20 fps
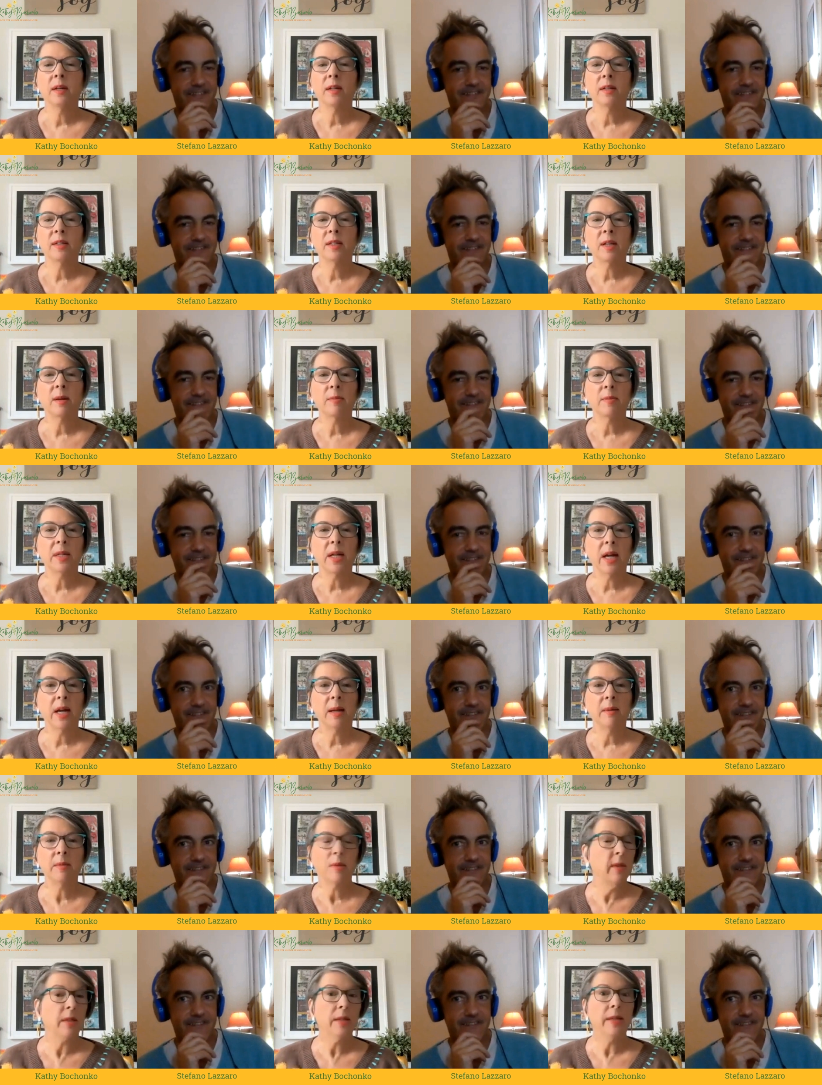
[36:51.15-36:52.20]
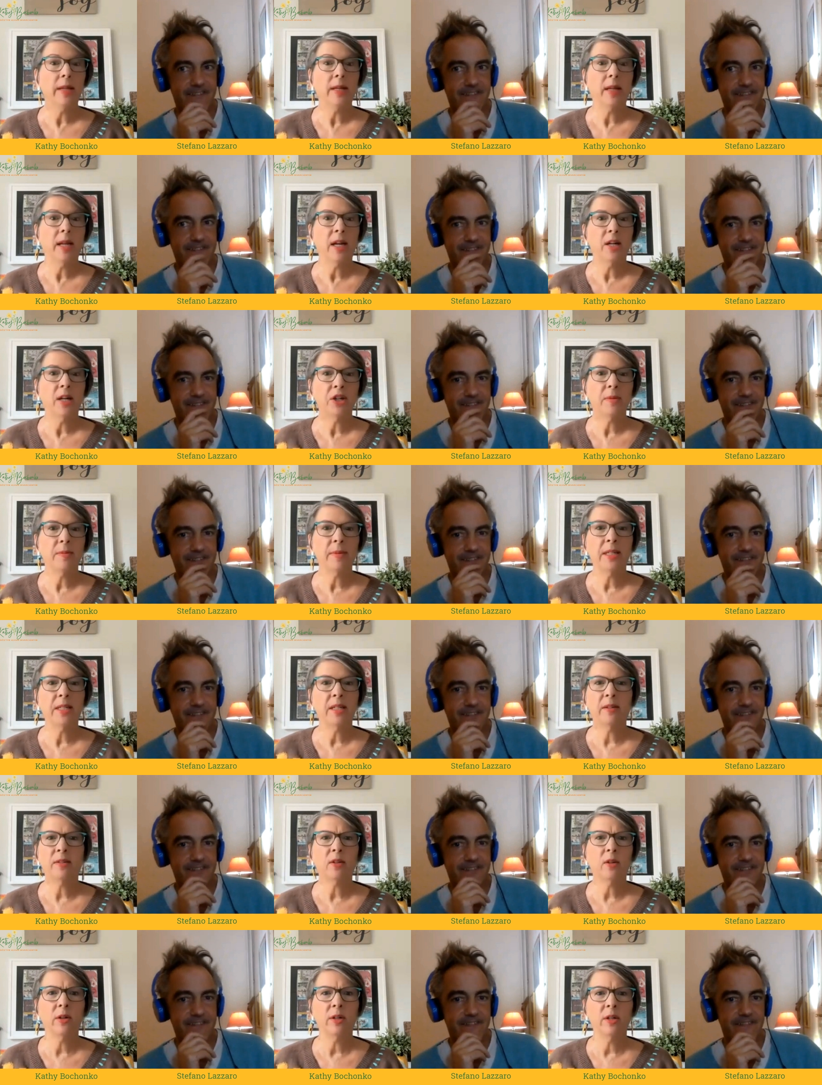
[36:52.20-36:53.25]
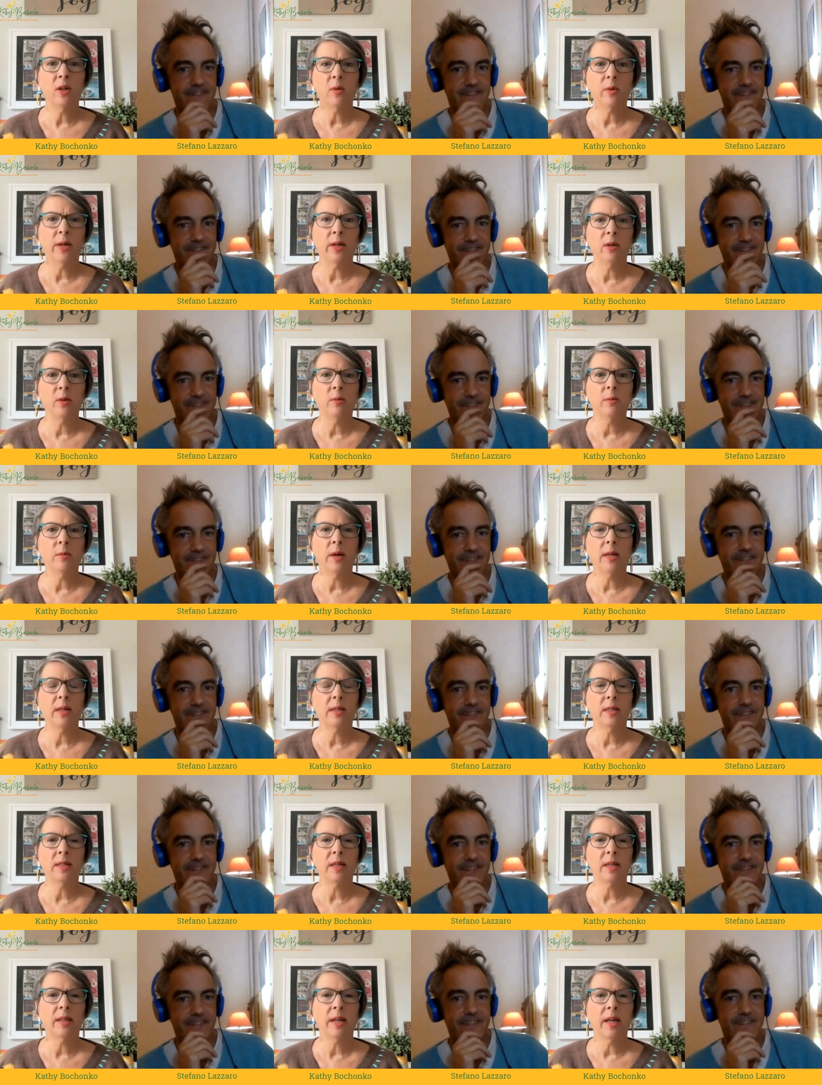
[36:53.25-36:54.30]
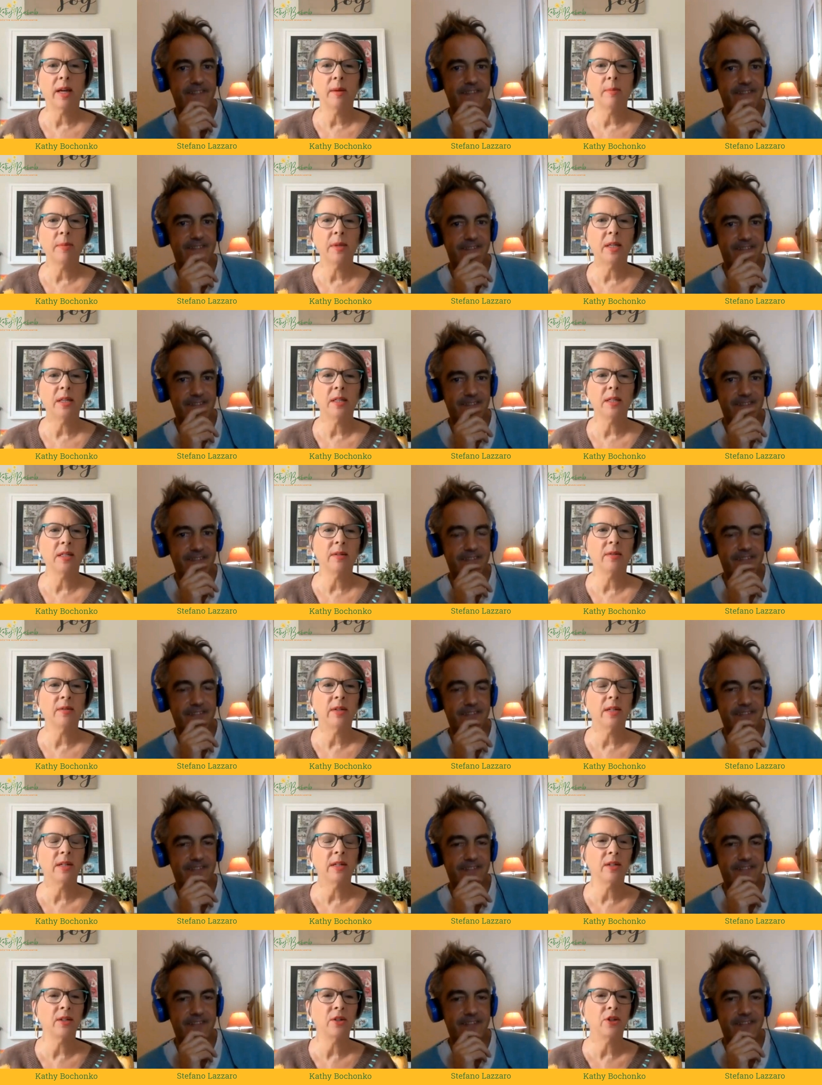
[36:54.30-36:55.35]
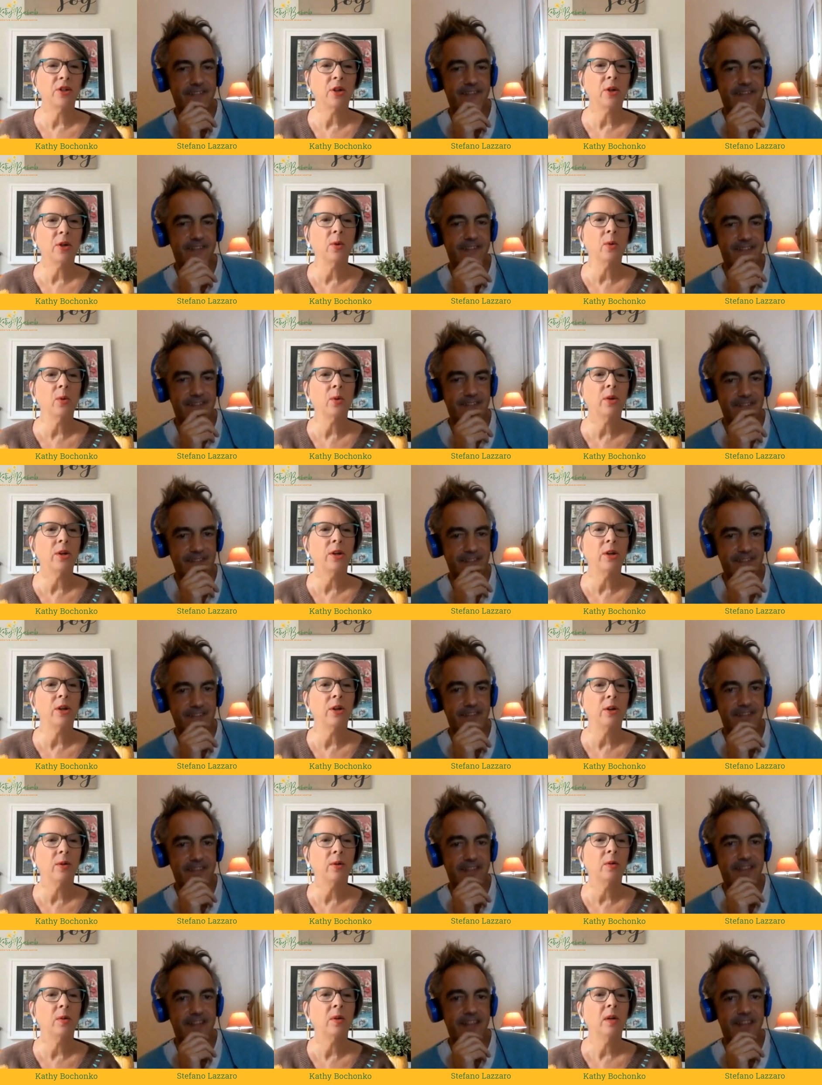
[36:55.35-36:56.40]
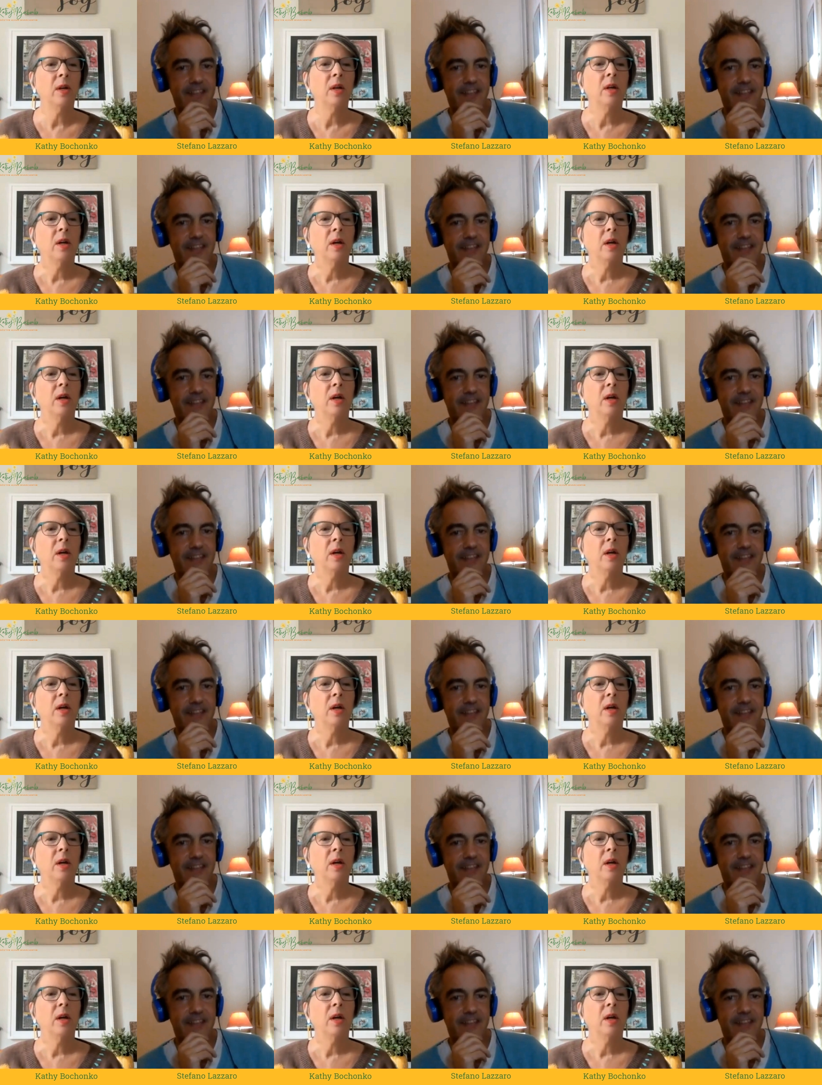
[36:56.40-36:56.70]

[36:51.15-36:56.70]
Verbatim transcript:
Speaker 1: sometimes and then catching myself going, no, I don't want to say that because even as a joke, you know,